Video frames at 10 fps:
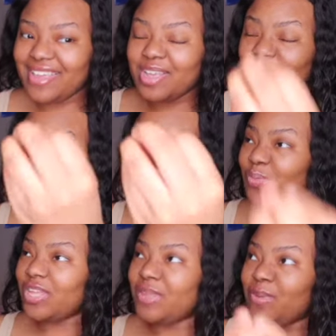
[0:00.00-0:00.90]
cause we we've
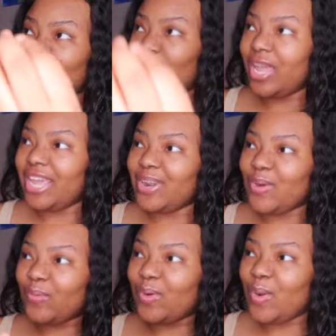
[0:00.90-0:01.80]
really been waiting
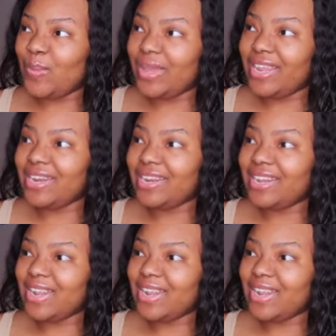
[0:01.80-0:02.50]
on Roman